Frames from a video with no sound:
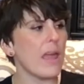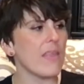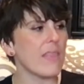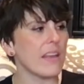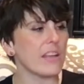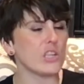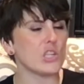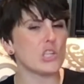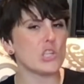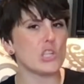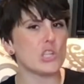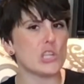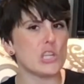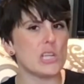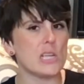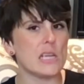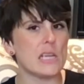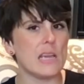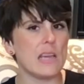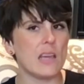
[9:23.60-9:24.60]
that
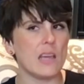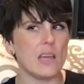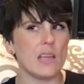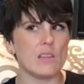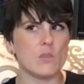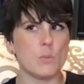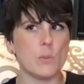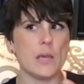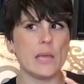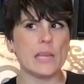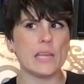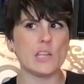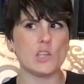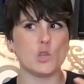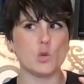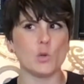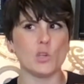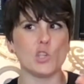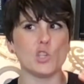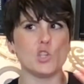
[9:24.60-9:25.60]
she is beginning
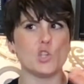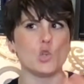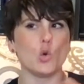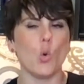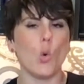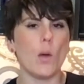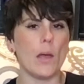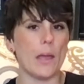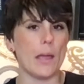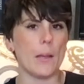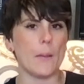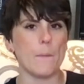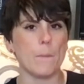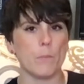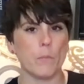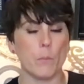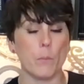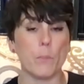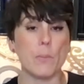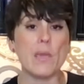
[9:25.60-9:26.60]
to enjoy
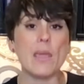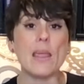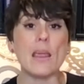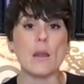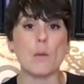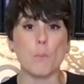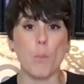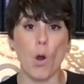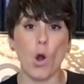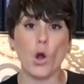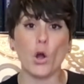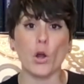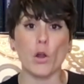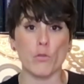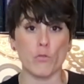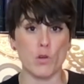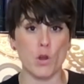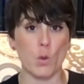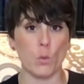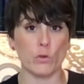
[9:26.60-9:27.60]
being part
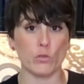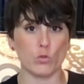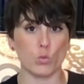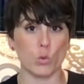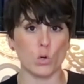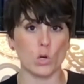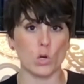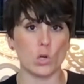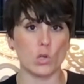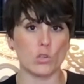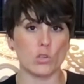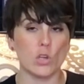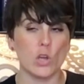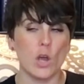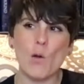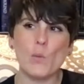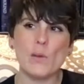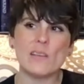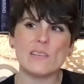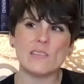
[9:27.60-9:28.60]
of Noah's world.
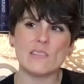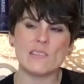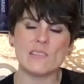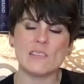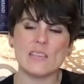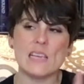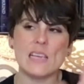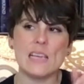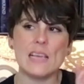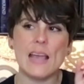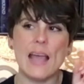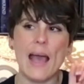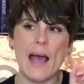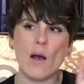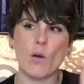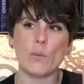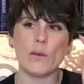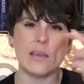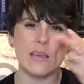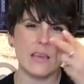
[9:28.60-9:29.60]
We see
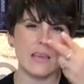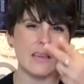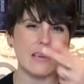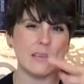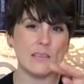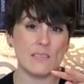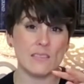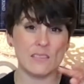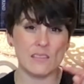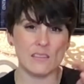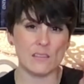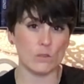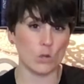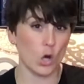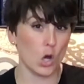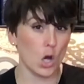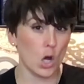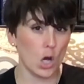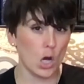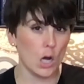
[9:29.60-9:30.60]
how he sees
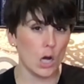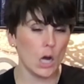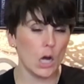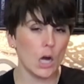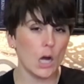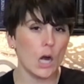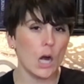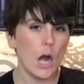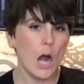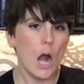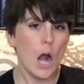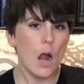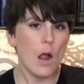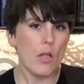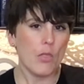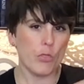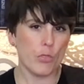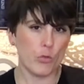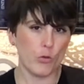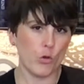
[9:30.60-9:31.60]
her
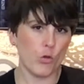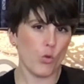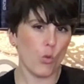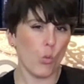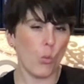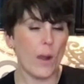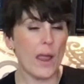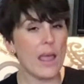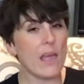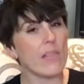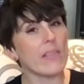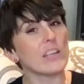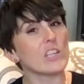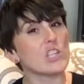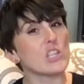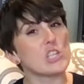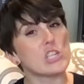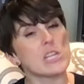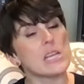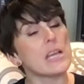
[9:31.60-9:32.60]
through the way that
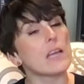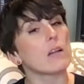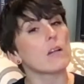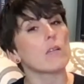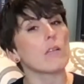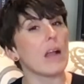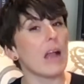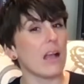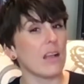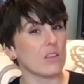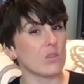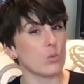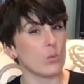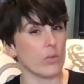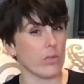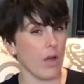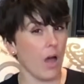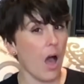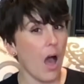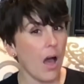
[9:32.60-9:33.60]
she interacts
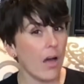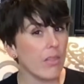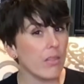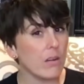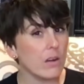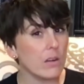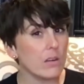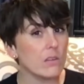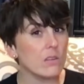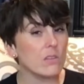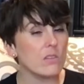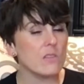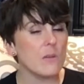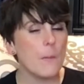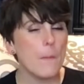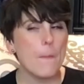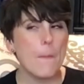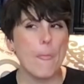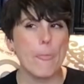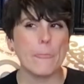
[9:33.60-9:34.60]
with others.
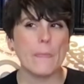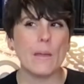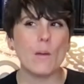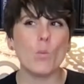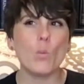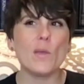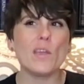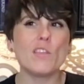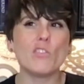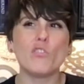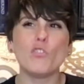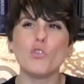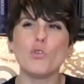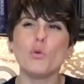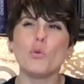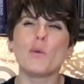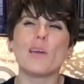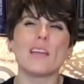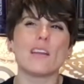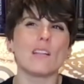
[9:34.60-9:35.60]
And we
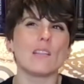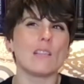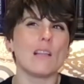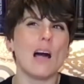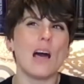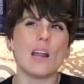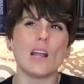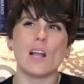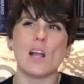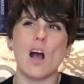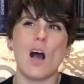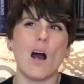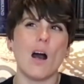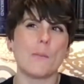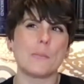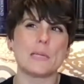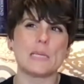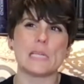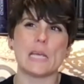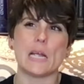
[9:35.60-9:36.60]
do get a lot of
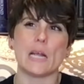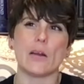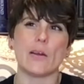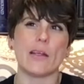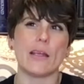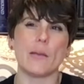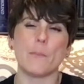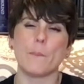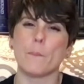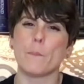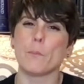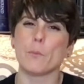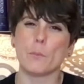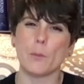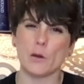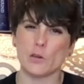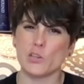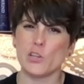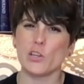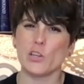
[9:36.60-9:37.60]
commentary,
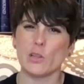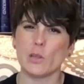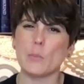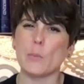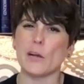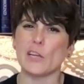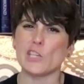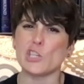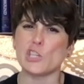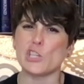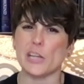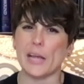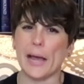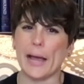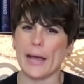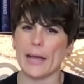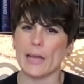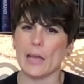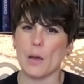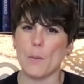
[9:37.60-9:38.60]
particularly by
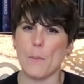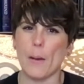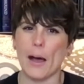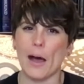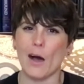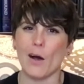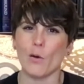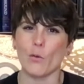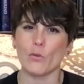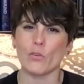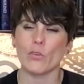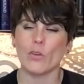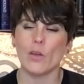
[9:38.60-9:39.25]
Jack, about